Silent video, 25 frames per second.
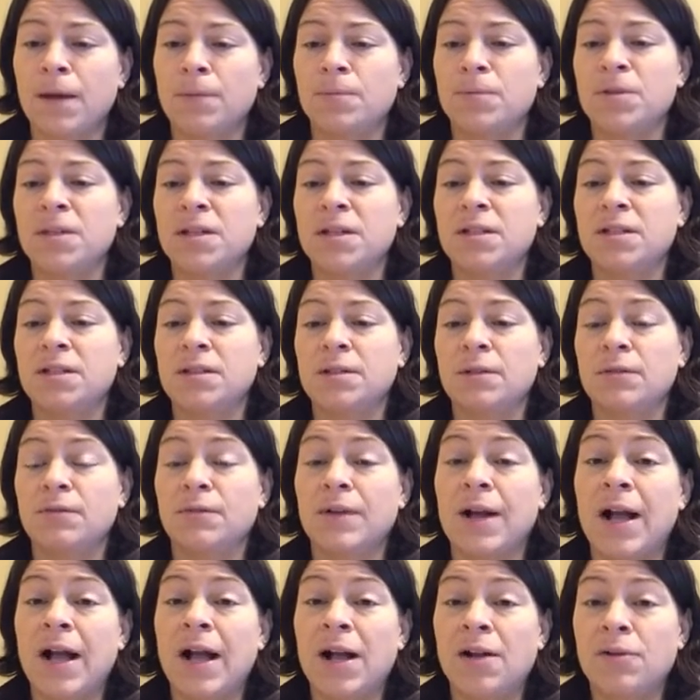Please
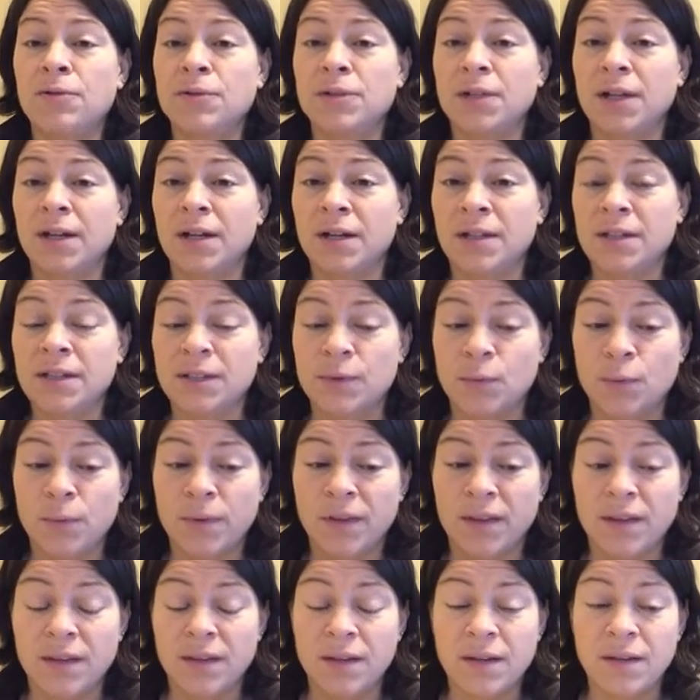surround us
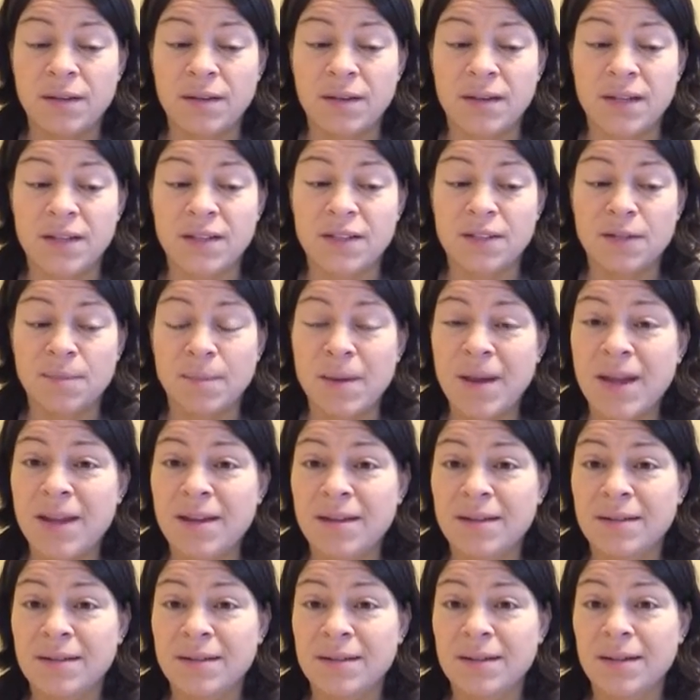within this
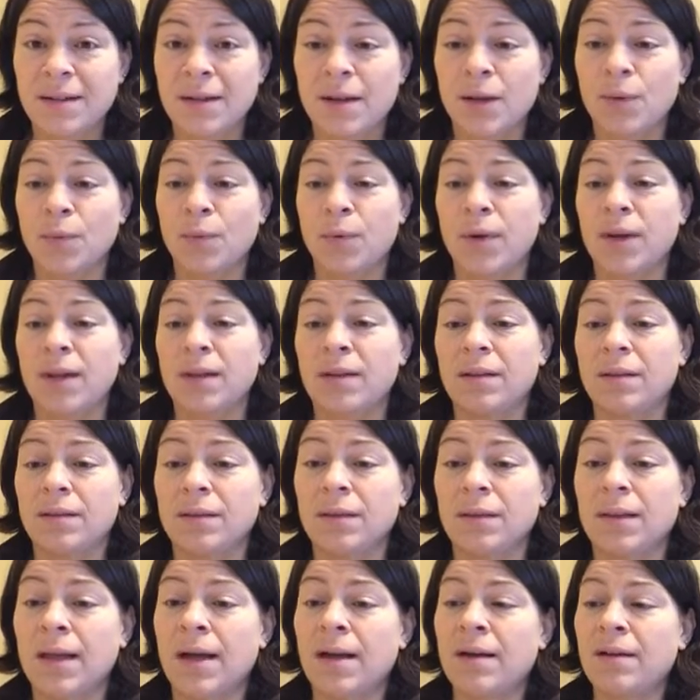space with
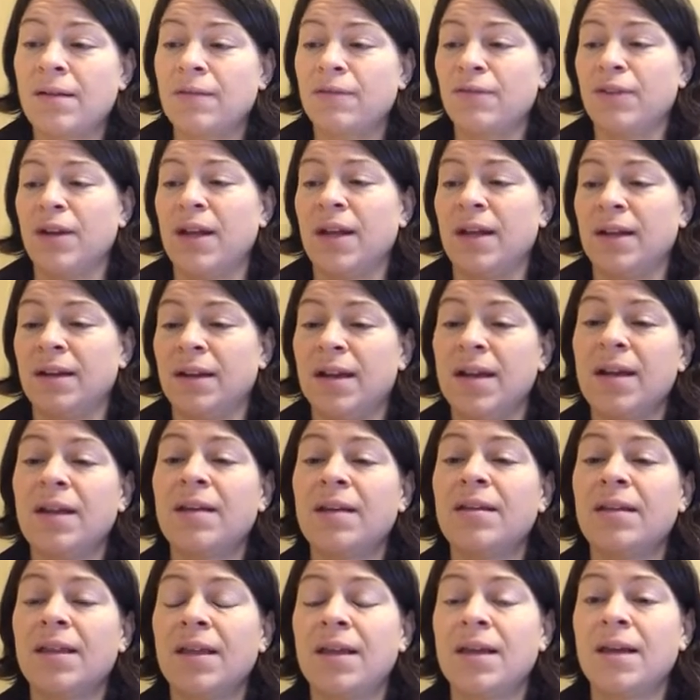love and
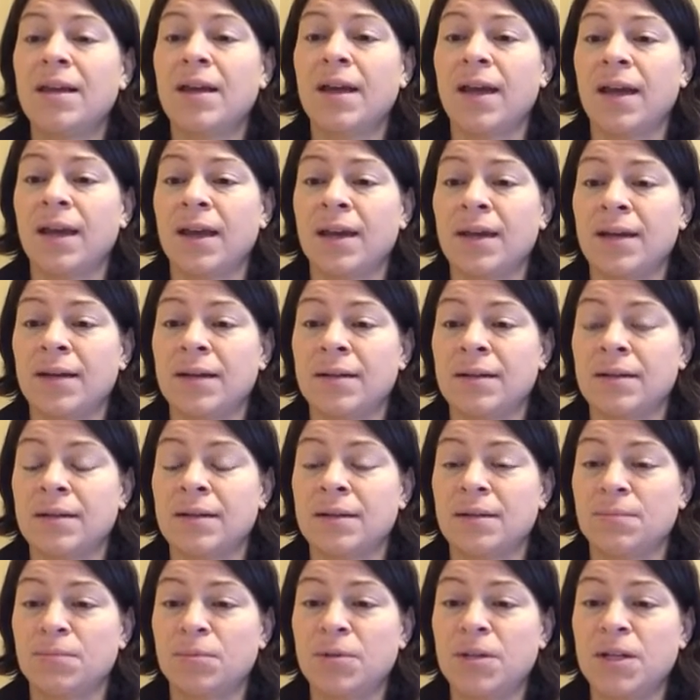healing,
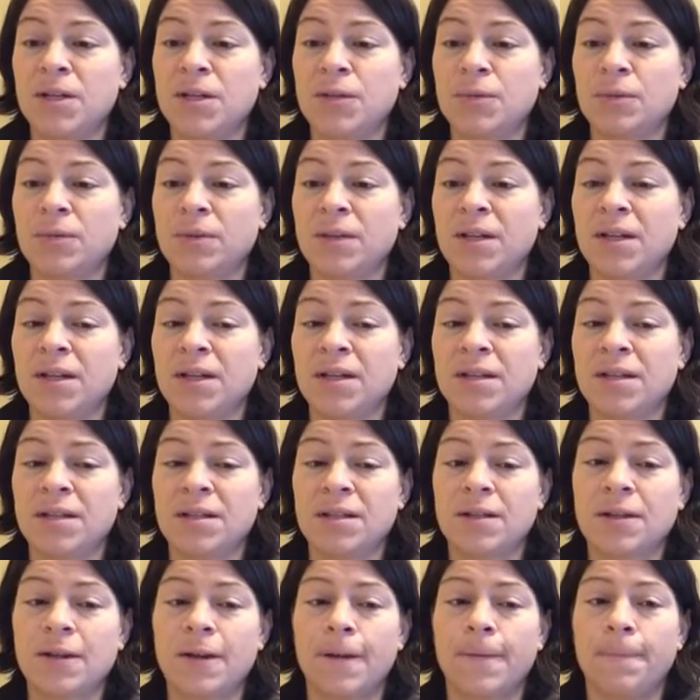and please
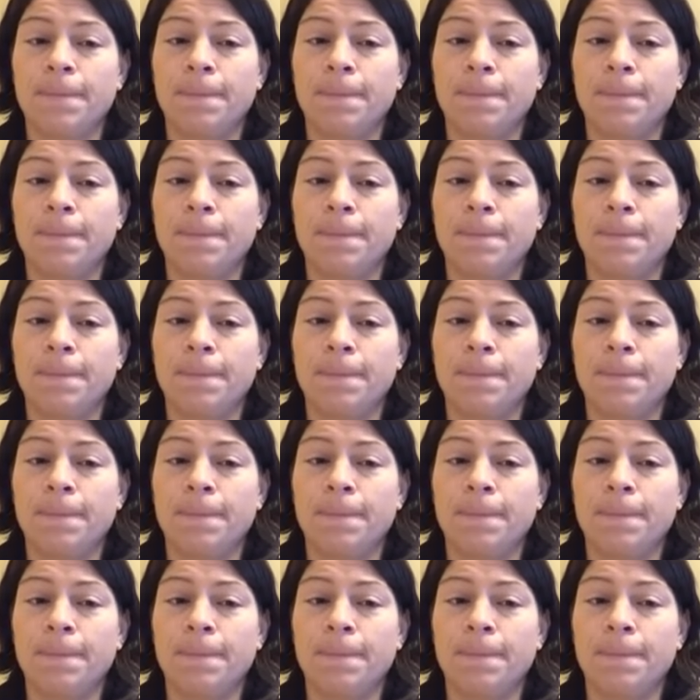release